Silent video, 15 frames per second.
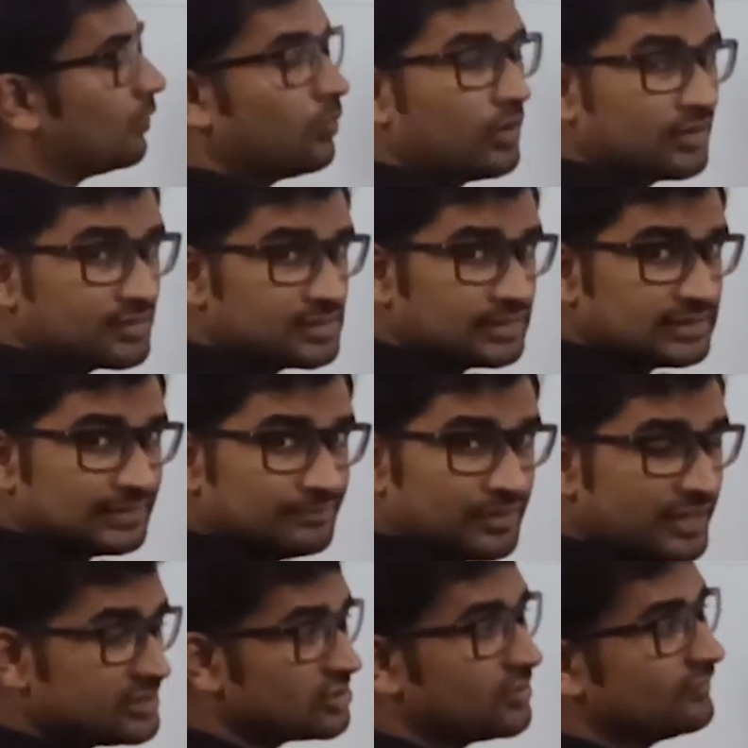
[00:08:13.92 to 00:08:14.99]
What is the
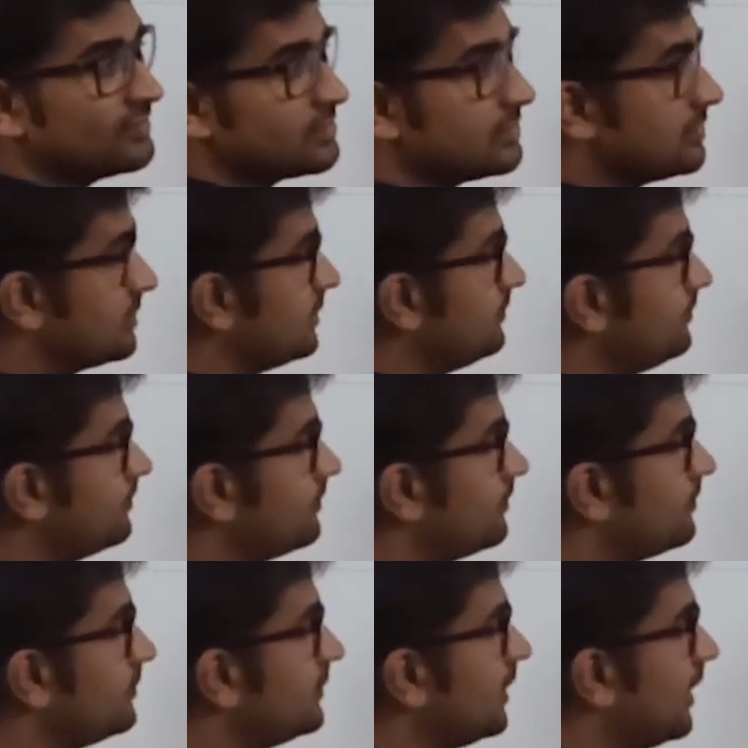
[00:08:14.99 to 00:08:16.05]
temperature of the
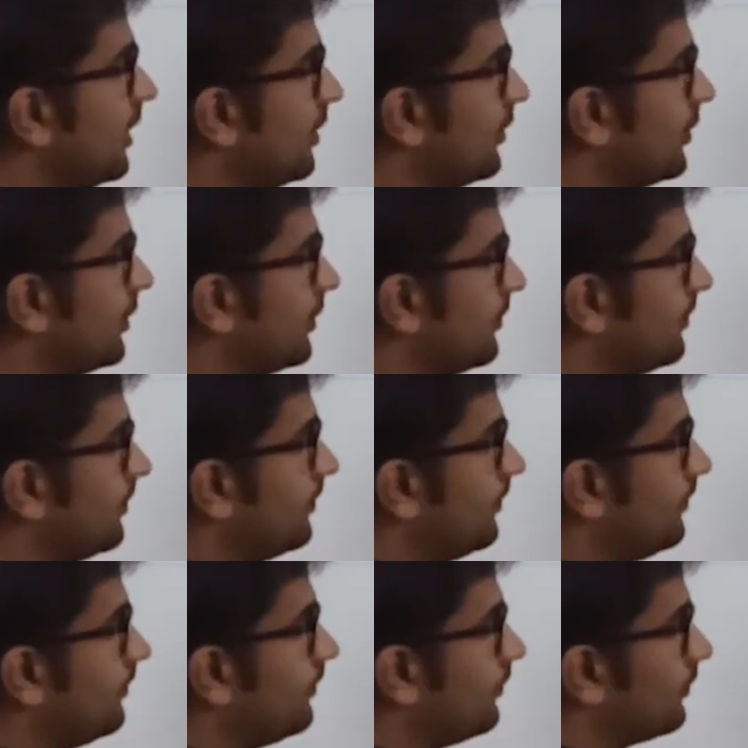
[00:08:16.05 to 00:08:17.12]
system? 300.
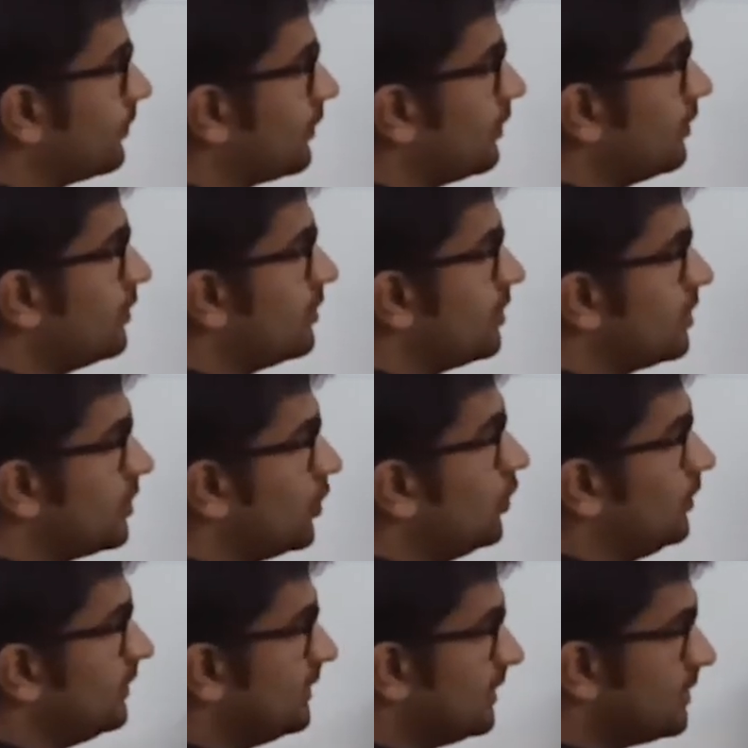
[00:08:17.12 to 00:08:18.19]

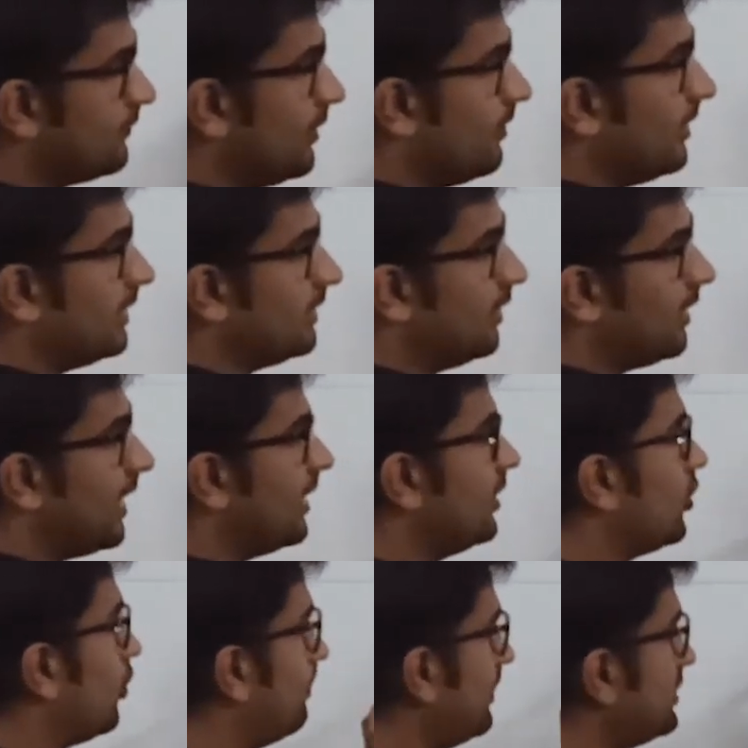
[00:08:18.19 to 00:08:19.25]
So this will be the
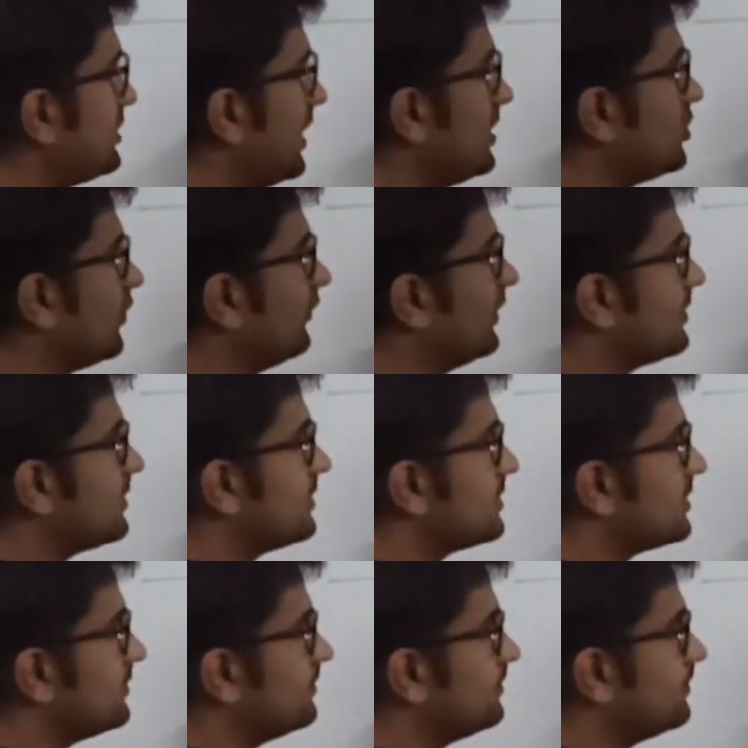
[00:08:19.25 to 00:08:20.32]
entropy change of the
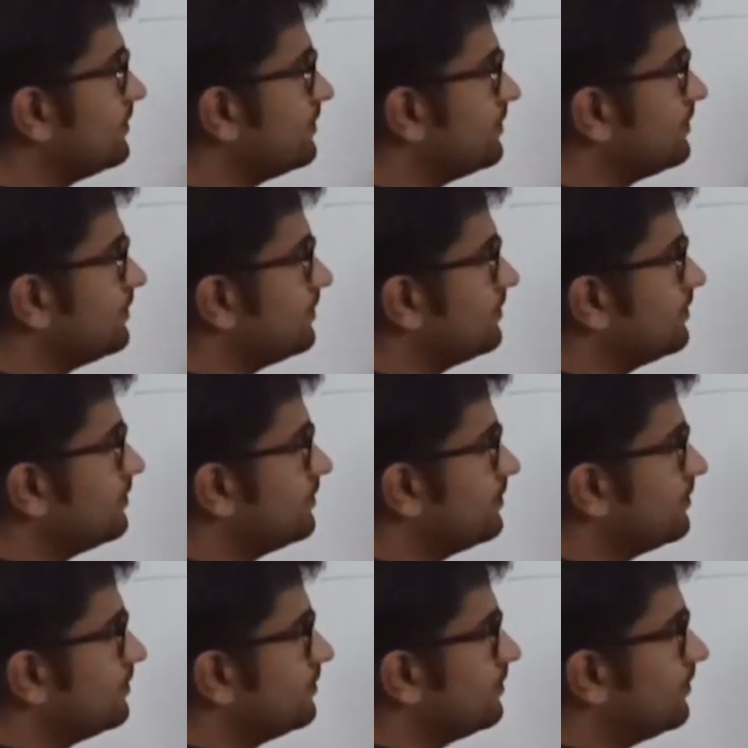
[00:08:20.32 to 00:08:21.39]
system.
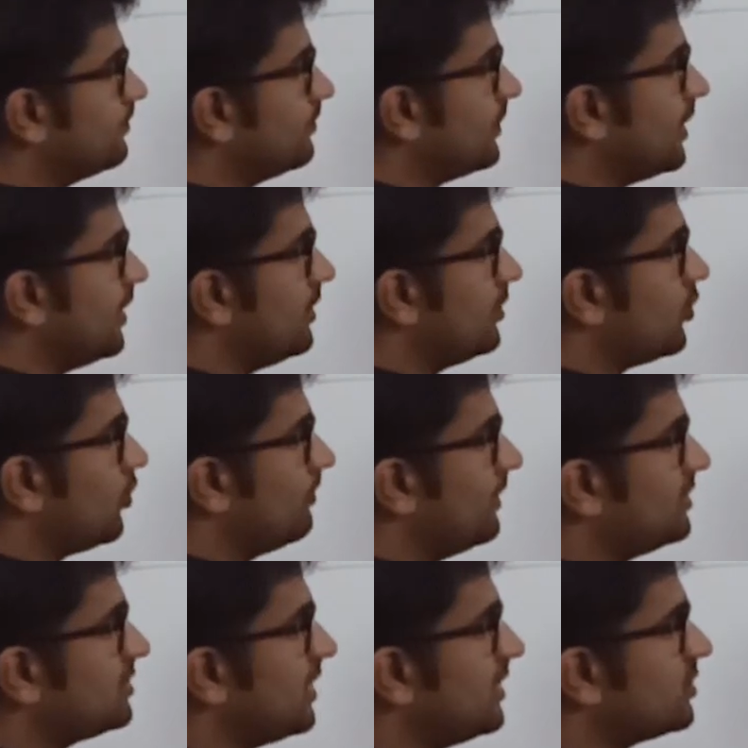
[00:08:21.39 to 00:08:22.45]

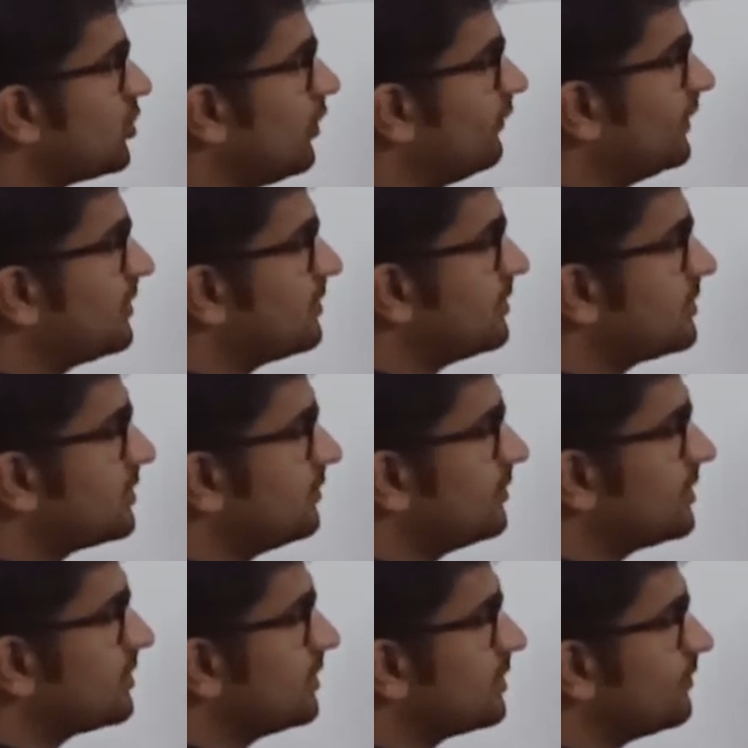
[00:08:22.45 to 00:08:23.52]
Entropy change of the
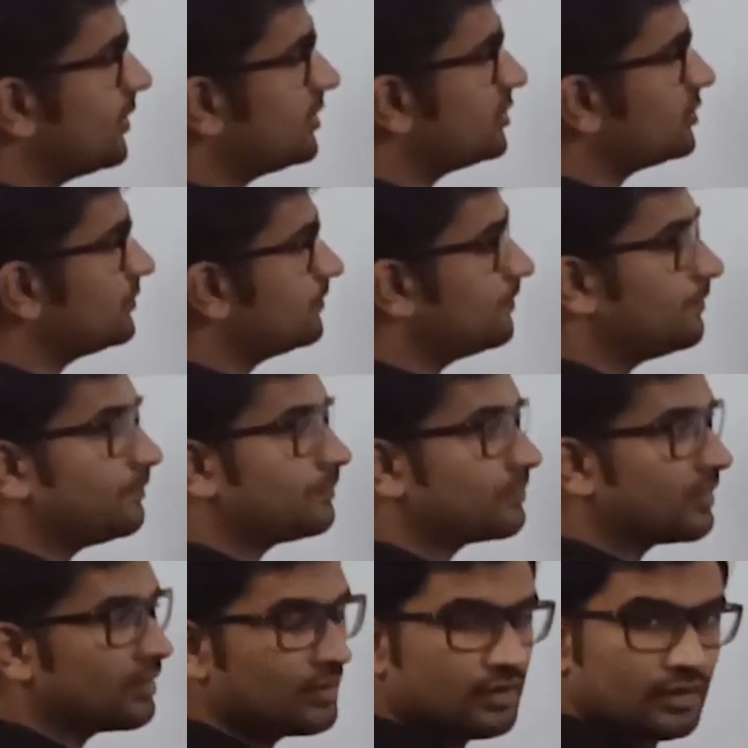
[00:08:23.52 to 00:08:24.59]
system is this much,
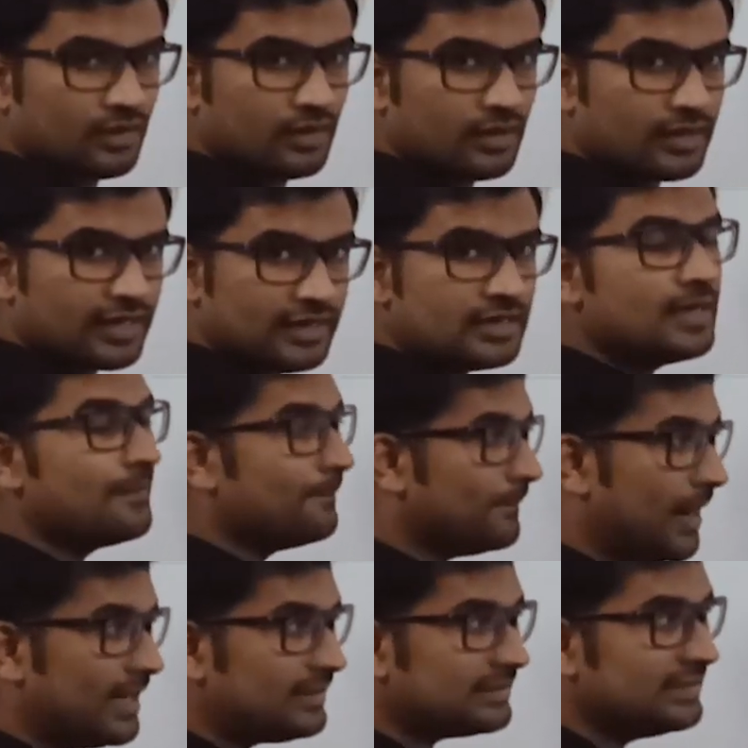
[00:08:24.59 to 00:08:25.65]
right?
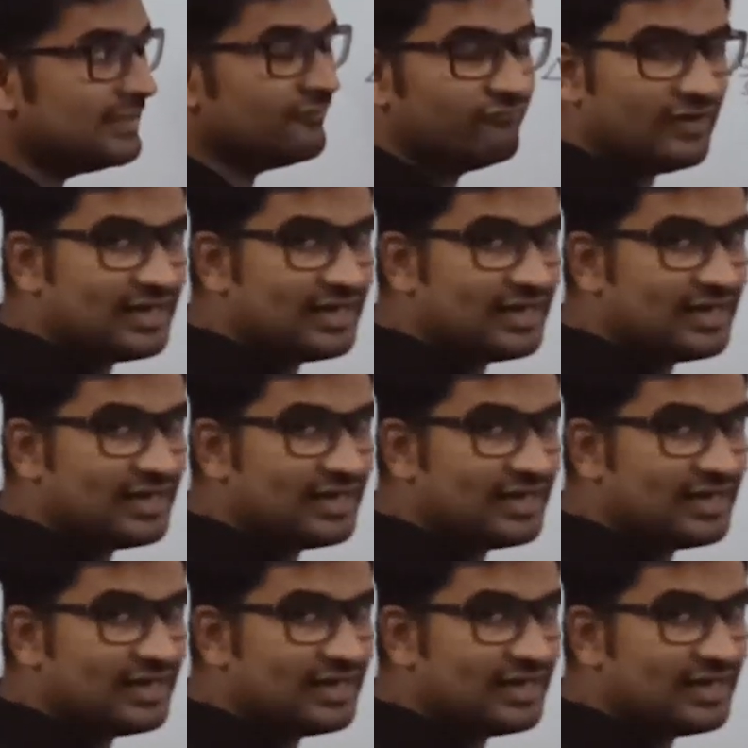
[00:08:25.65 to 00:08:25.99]
But